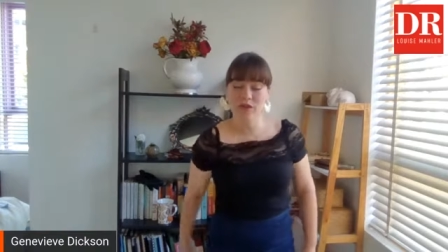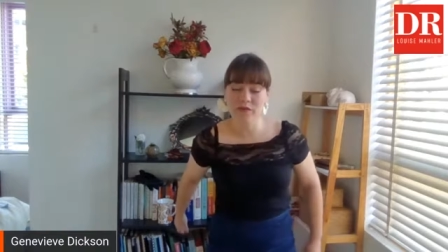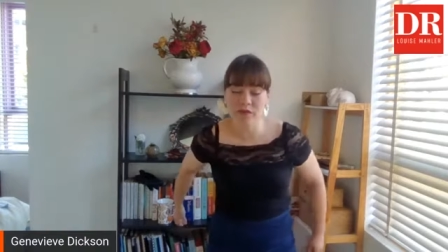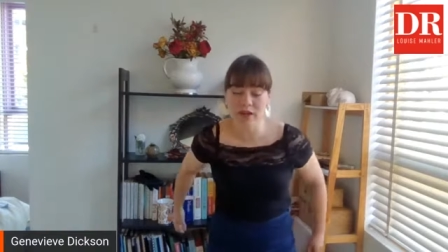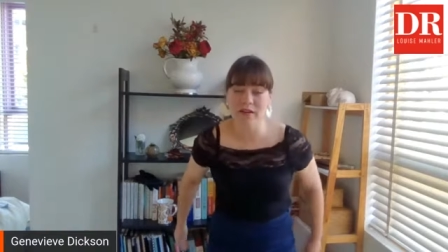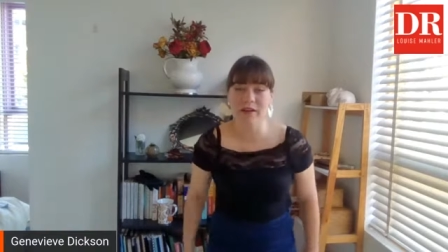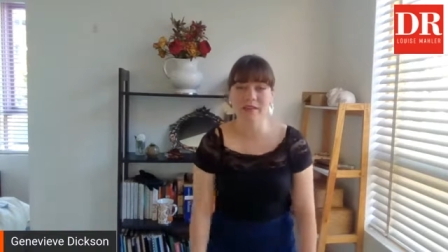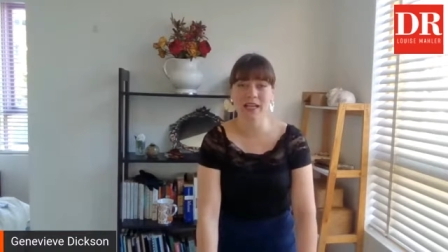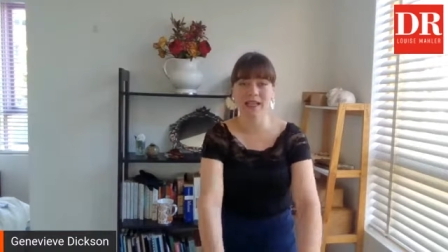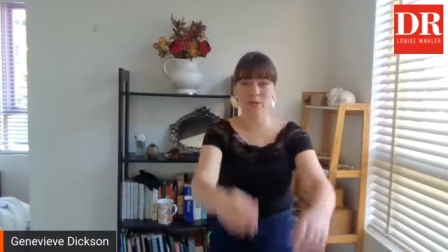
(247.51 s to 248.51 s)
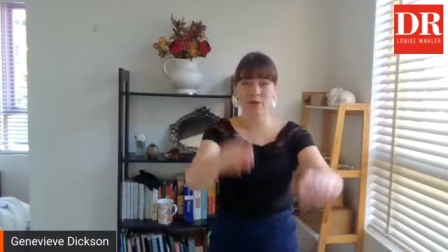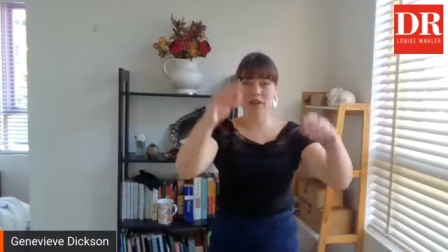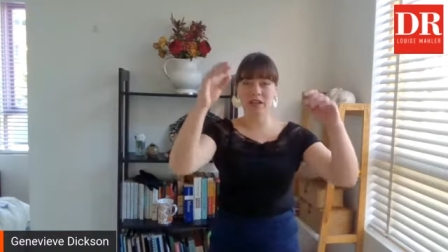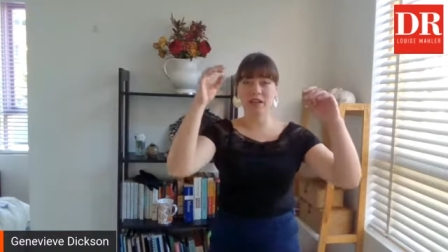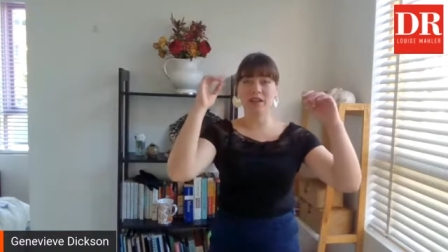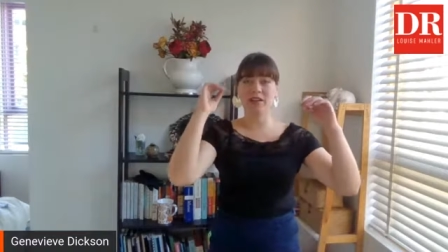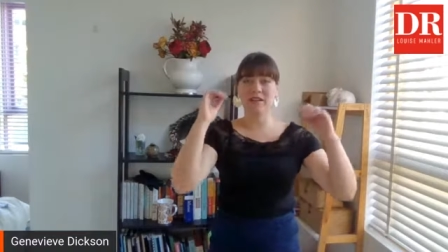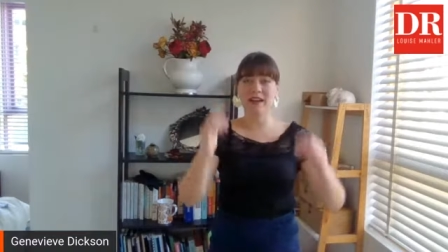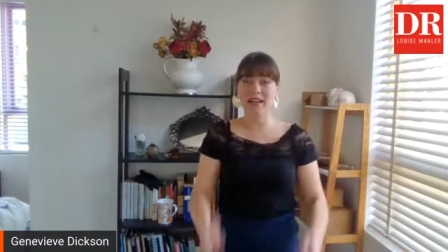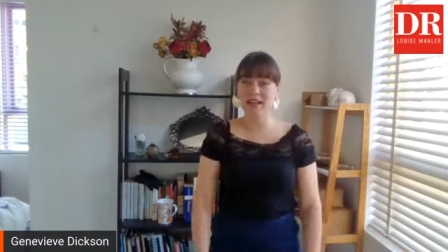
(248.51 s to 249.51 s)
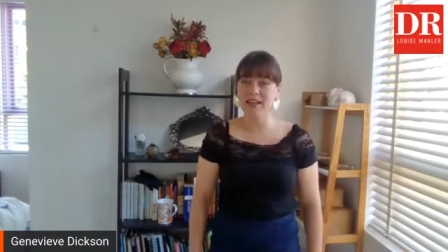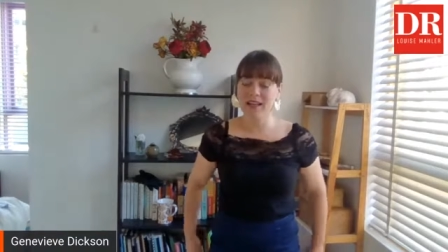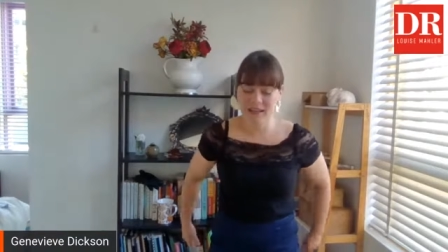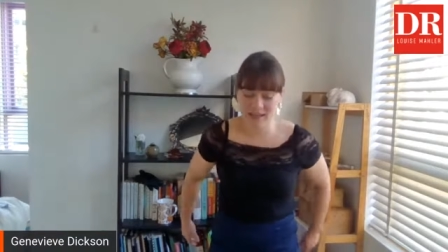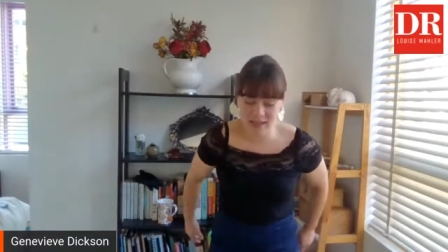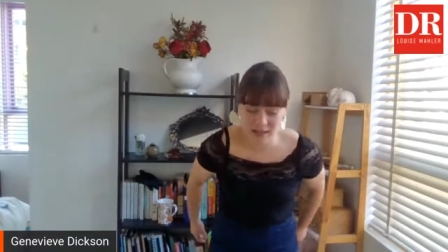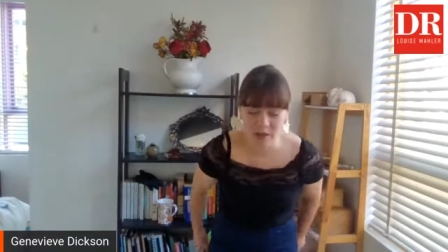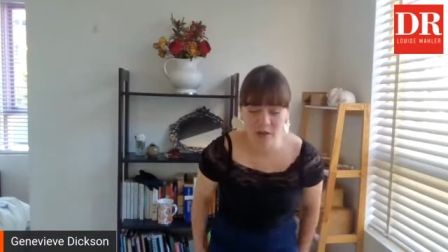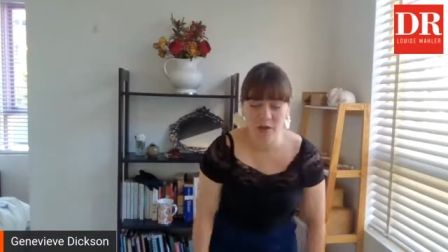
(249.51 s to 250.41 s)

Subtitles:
Very relaxed body. You ready? Together?